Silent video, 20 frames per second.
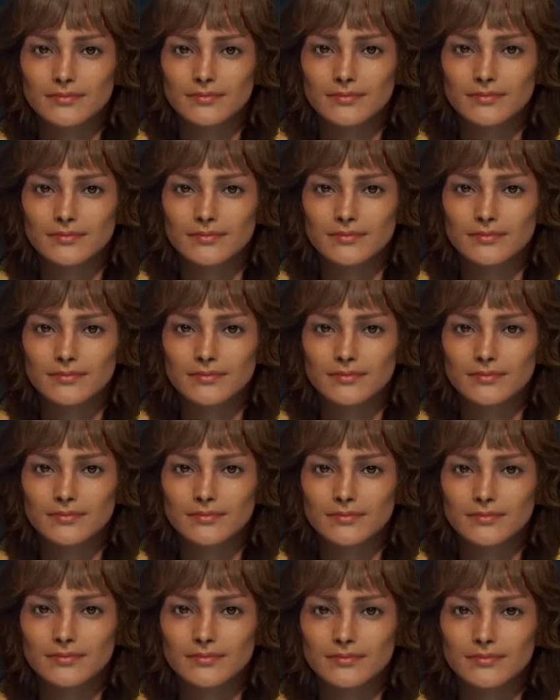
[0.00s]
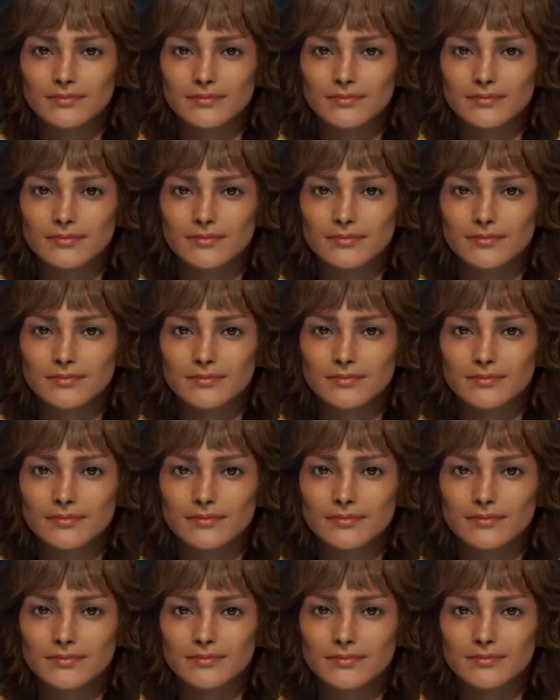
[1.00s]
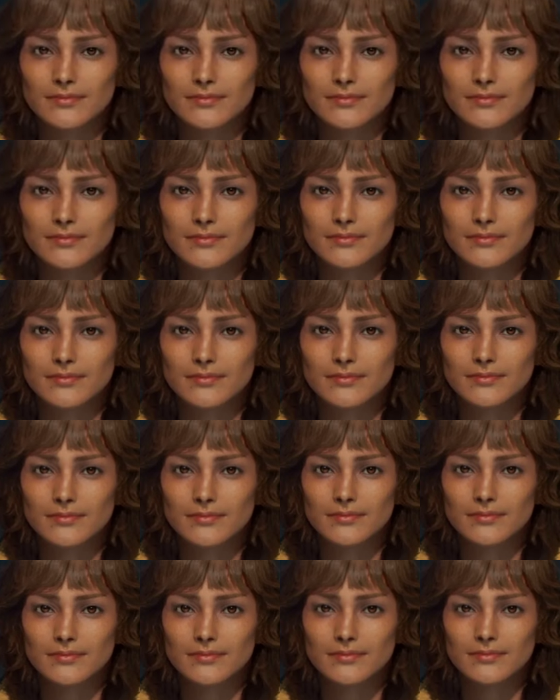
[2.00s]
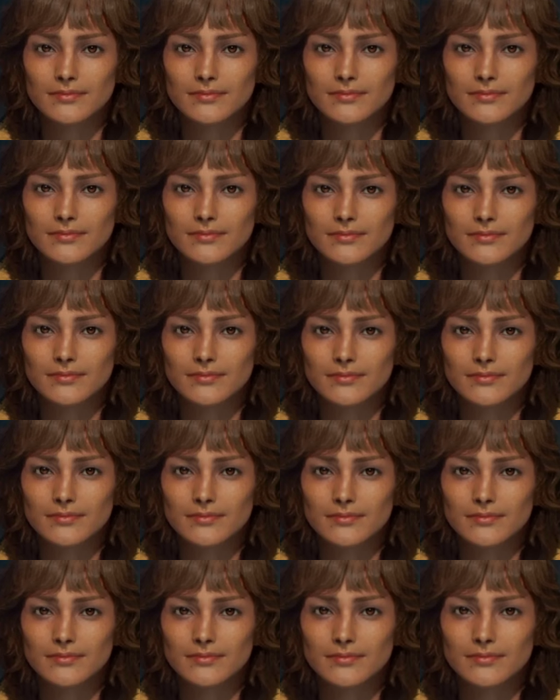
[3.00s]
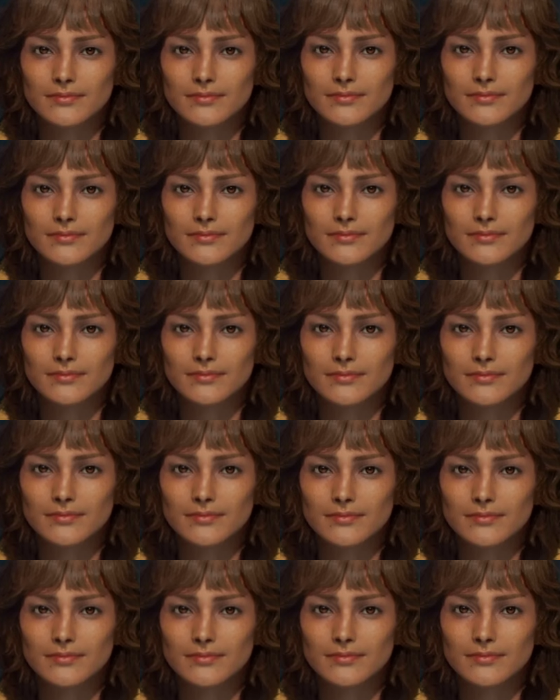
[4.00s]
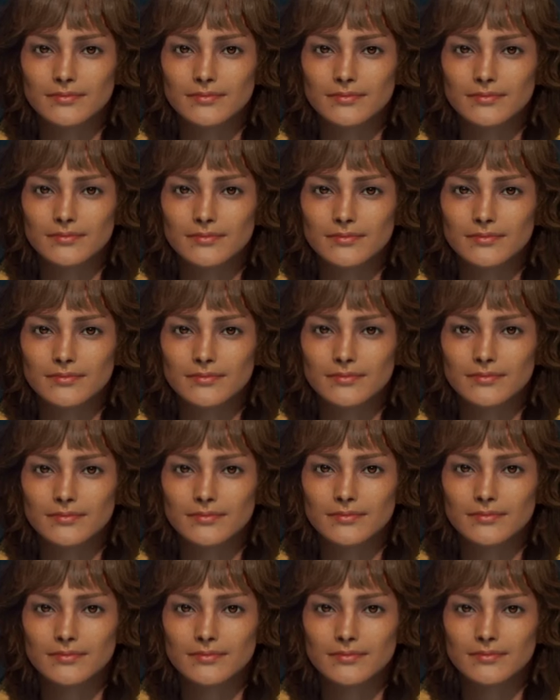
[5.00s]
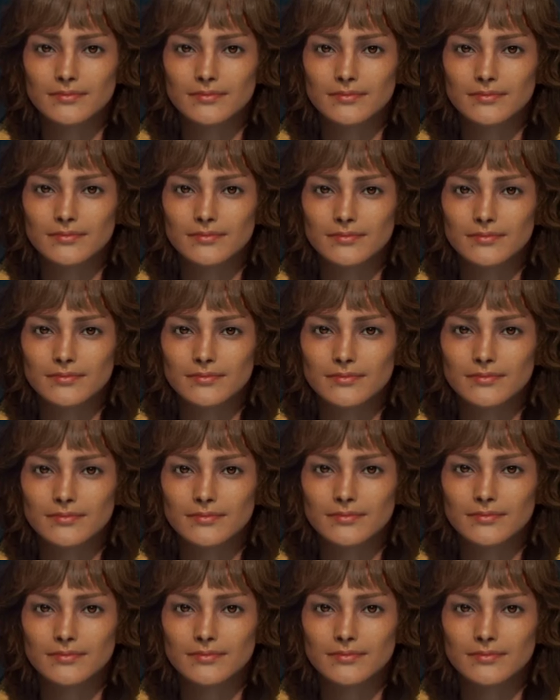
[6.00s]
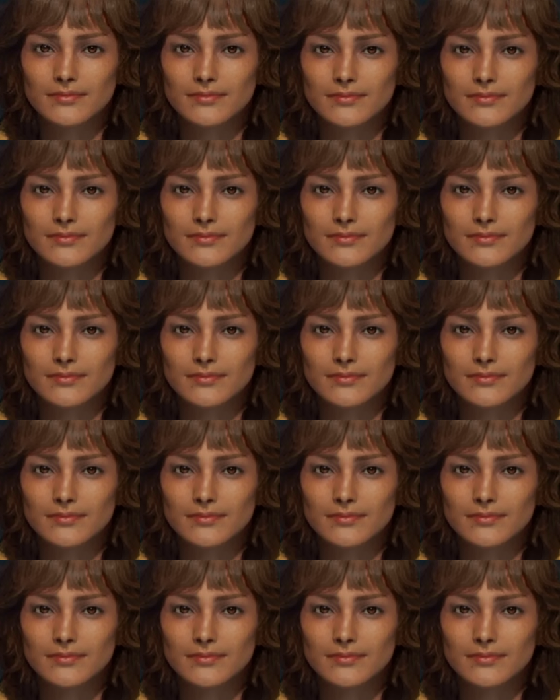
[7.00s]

This person isn't speaking.